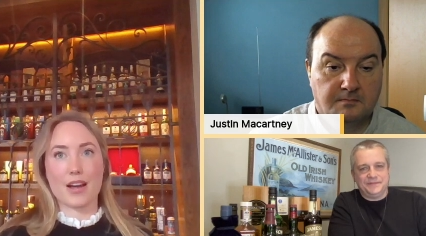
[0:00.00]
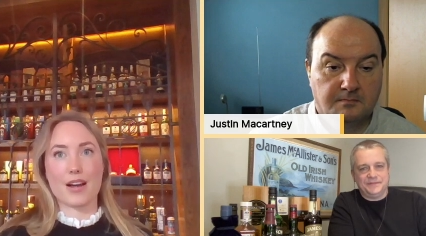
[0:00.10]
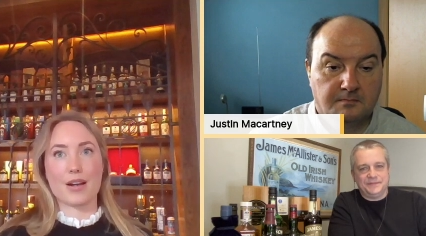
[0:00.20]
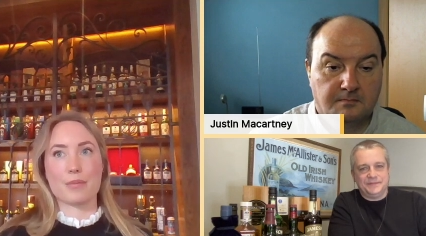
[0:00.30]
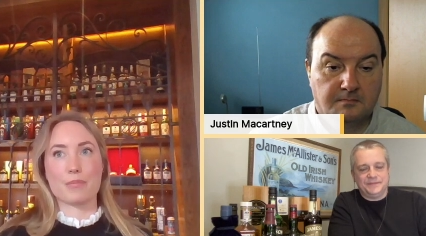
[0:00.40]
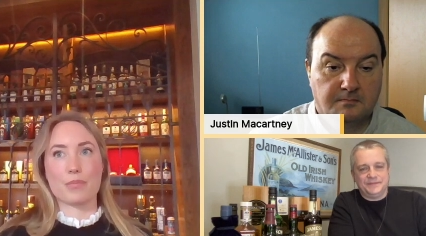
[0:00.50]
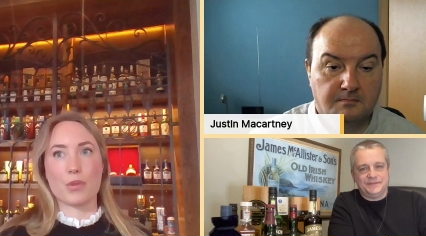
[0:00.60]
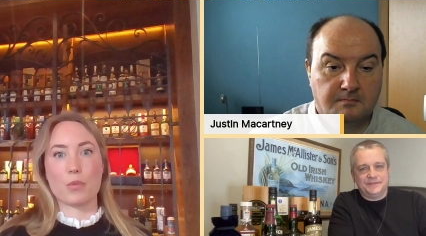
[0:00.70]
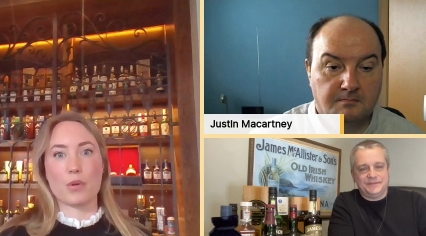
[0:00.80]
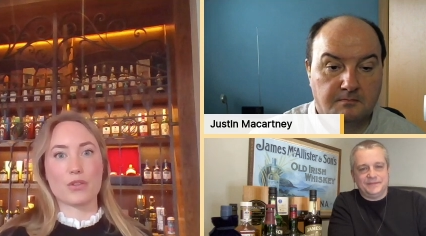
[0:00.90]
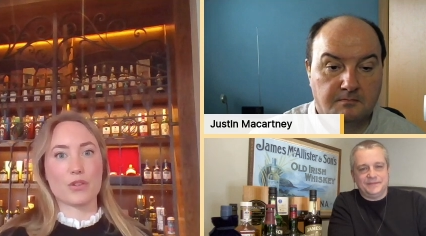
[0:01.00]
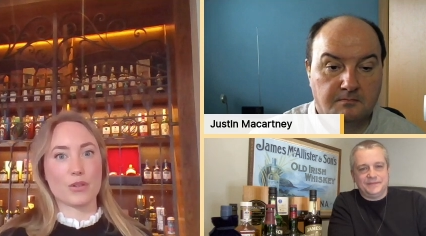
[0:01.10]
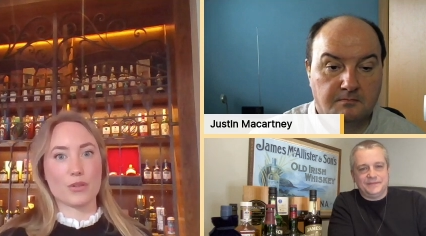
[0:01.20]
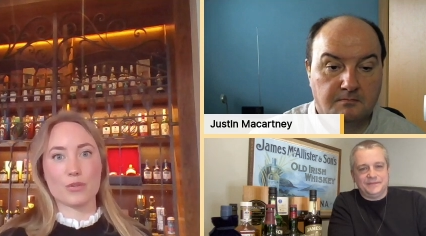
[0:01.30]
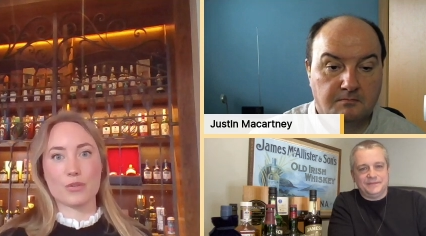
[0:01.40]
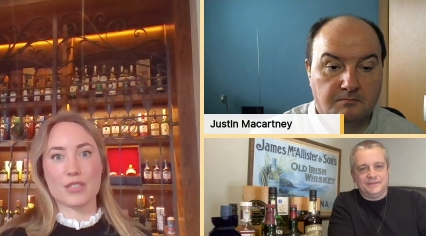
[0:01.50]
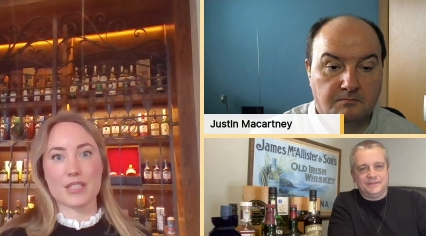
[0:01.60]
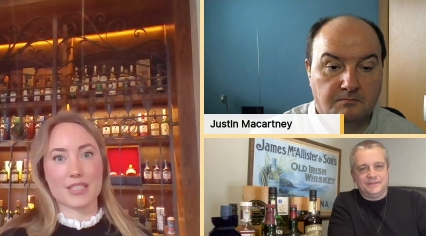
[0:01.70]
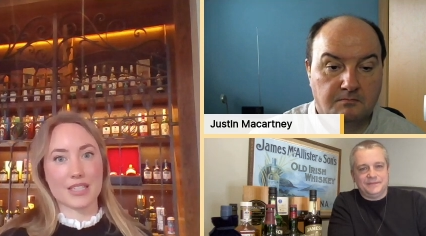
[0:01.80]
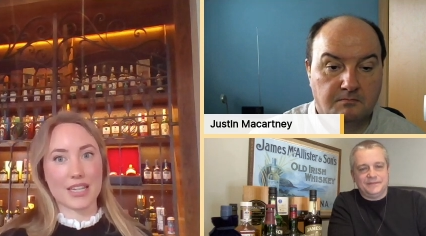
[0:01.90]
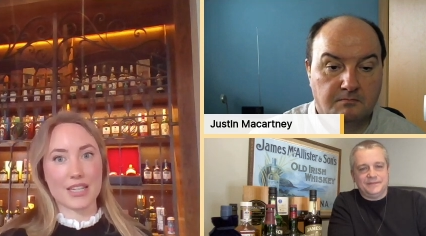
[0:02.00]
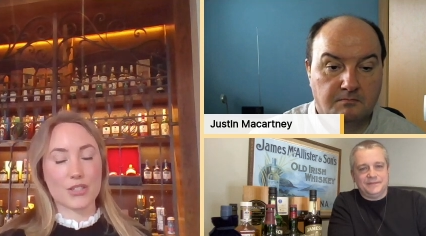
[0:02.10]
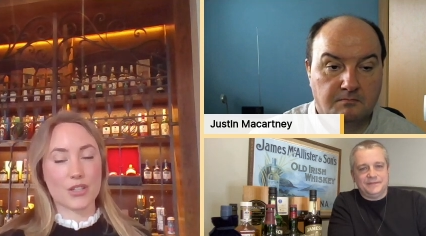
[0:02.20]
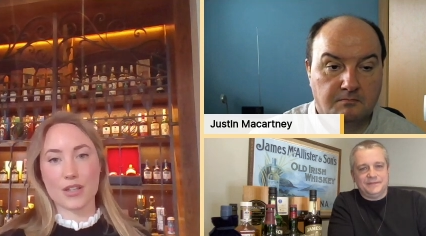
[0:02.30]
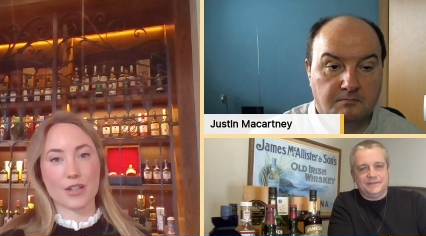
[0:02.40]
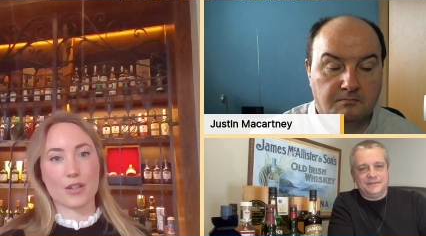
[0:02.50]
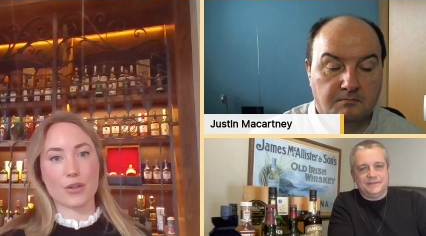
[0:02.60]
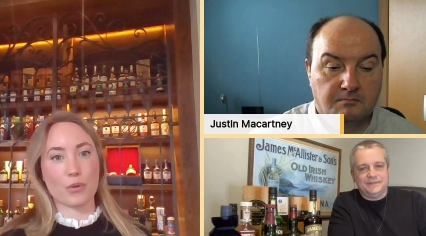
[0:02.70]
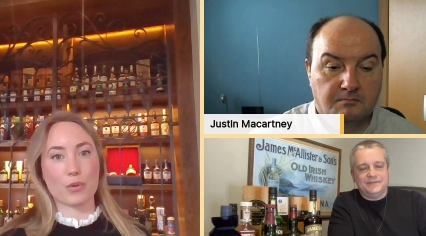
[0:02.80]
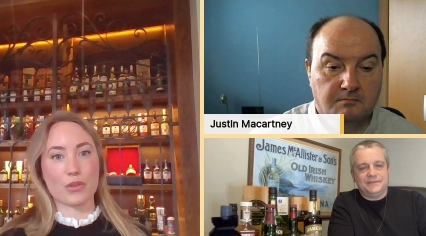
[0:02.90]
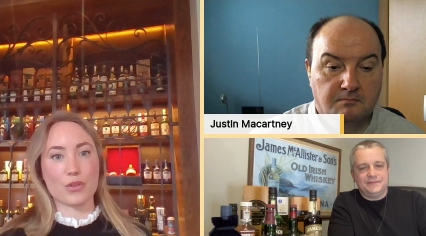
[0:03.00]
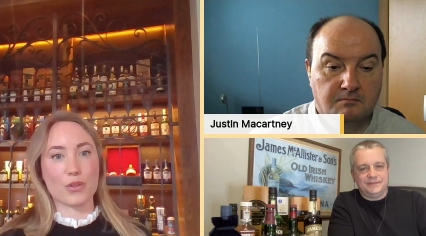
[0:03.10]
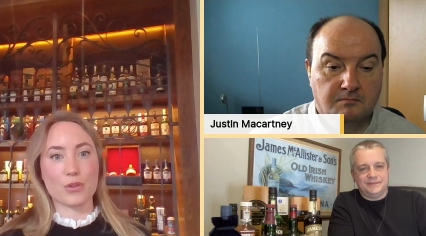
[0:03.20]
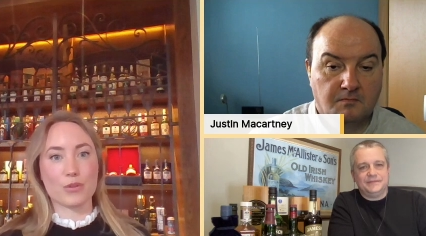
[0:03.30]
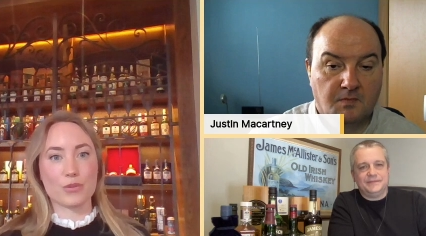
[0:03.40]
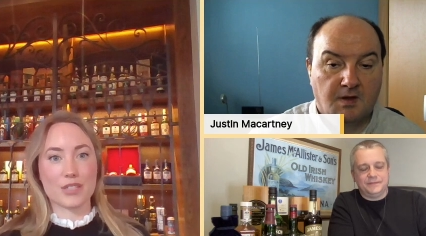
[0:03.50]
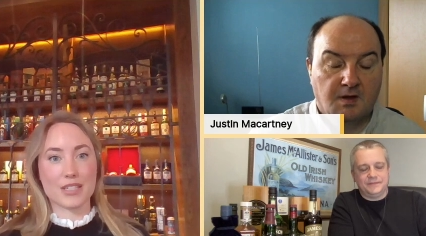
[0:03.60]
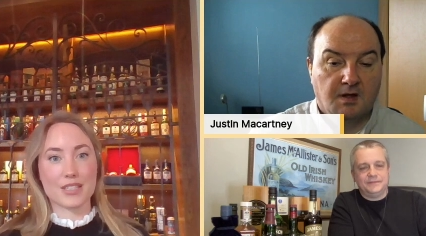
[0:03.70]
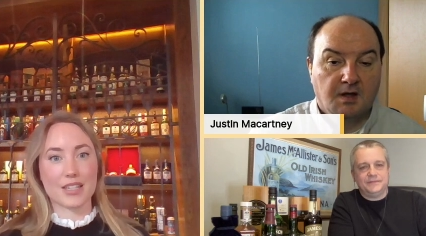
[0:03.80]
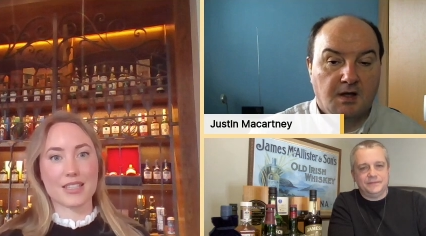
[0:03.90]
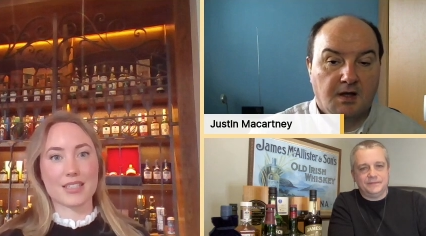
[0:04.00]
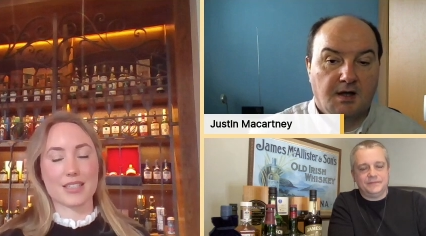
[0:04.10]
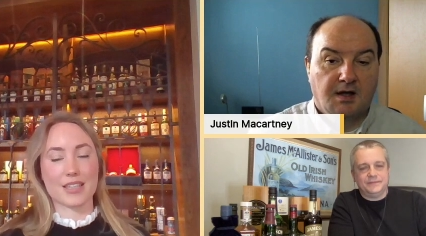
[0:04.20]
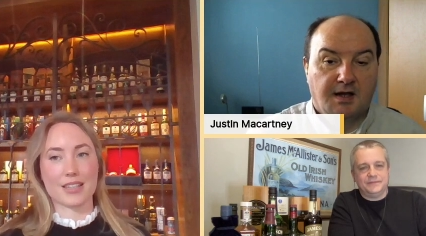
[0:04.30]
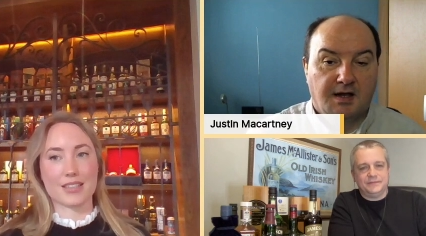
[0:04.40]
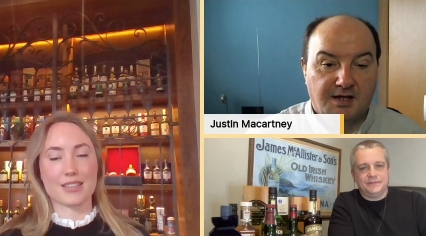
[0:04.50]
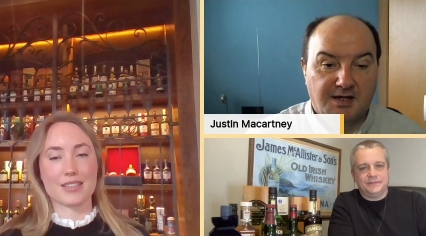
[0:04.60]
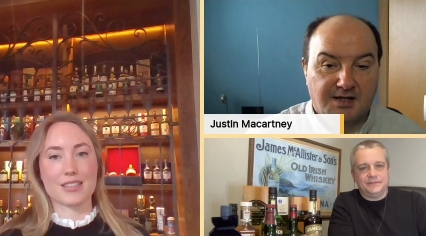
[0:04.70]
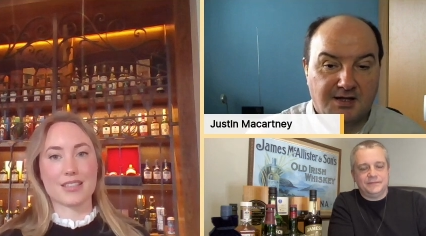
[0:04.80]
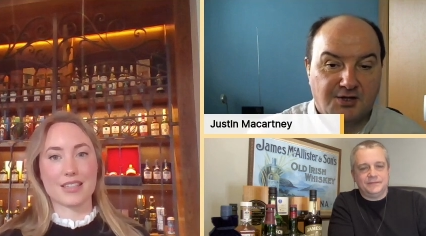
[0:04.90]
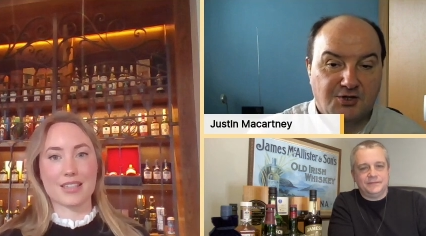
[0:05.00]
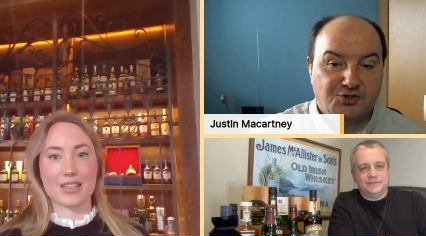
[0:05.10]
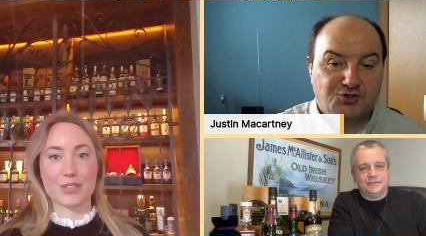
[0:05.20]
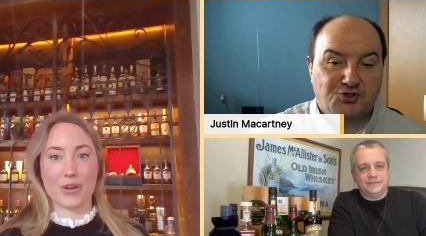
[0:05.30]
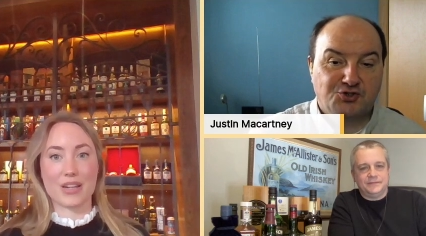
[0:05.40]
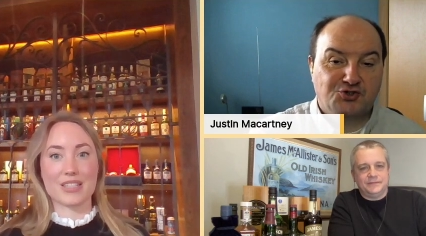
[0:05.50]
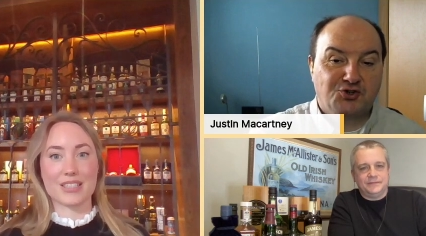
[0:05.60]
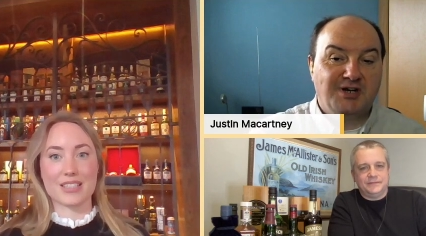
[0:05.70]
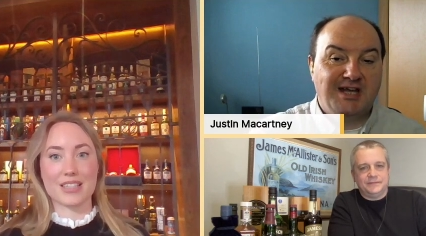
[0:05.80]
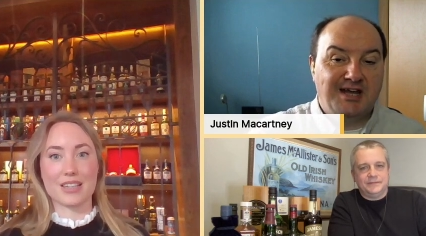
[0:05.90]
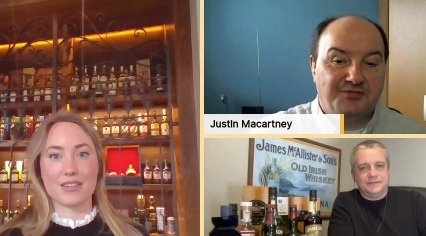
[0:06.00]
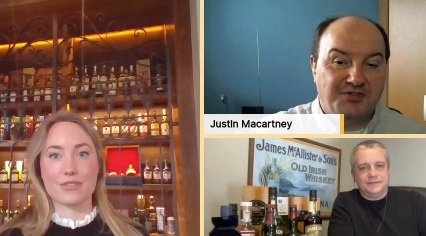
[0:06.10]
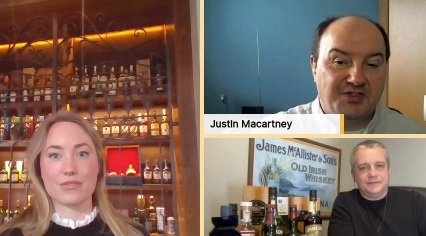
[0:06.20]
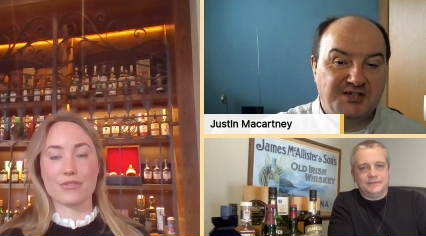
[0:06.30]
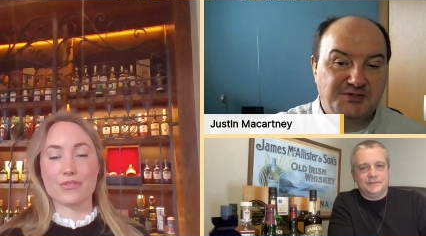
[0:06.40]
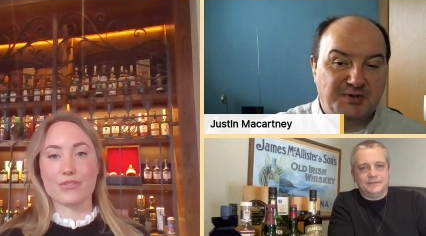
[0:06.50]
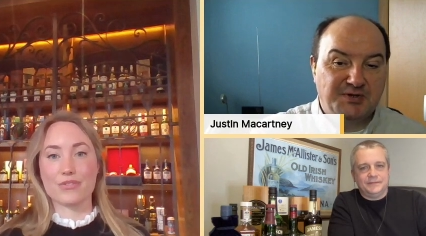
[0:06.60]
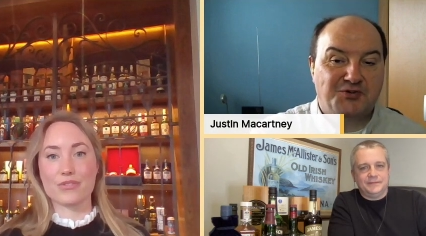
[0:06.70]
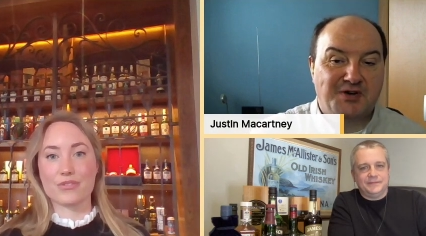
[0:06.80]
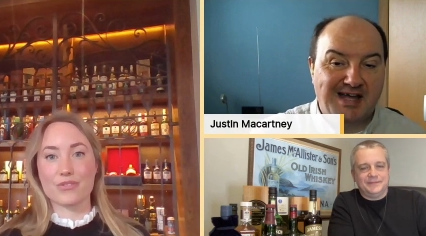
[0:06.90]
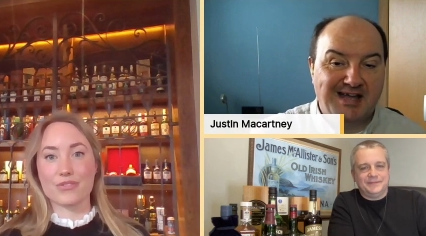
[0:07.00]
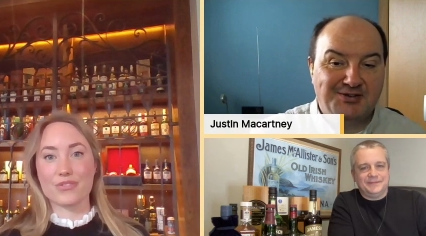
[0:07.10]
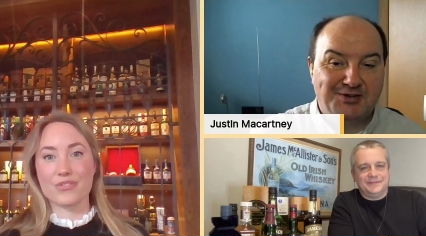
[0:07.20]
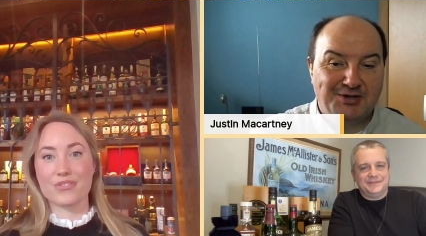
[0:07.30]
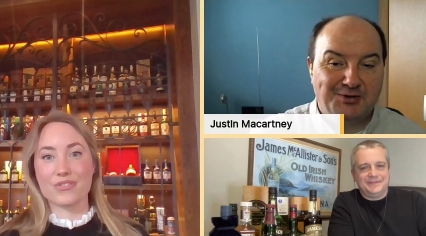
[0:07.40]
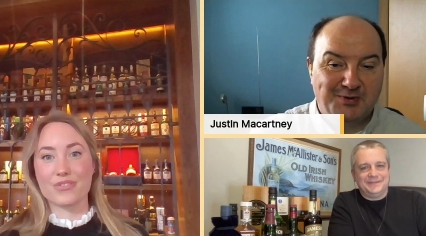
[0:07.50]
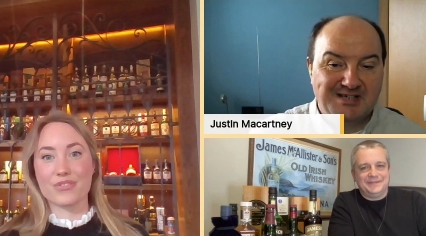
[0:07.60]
Speaker 1: um, with new distillation, you know, with new distillates, and it, it's great. Surely
Speaker 2: everything's been tried now in